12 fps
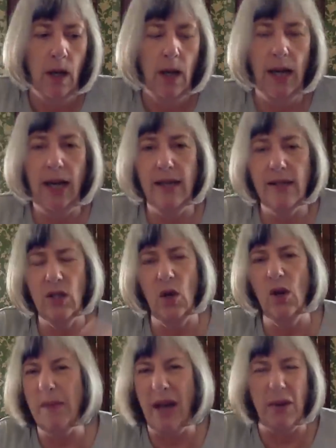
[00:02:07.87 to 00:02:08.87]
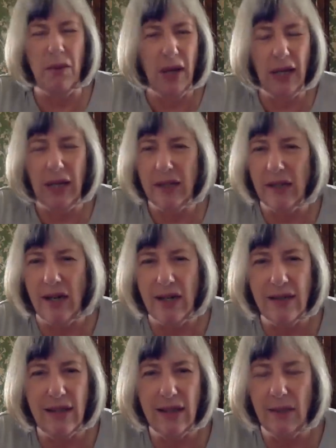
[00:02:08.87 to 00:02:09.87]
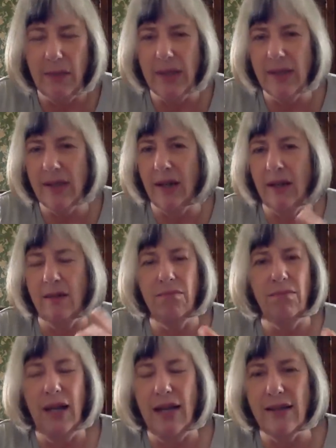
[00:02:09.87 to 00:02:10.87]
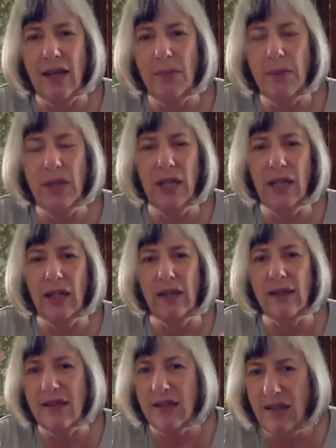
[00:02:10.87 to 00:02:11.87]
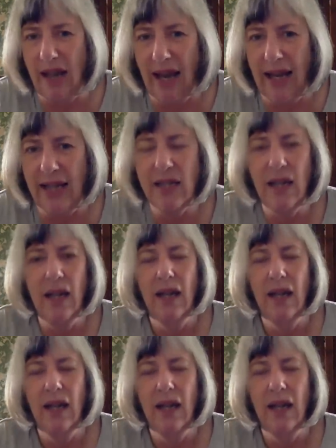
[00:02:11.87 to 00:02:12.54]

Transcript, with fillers: he's talking about recognizing them as a as a particular state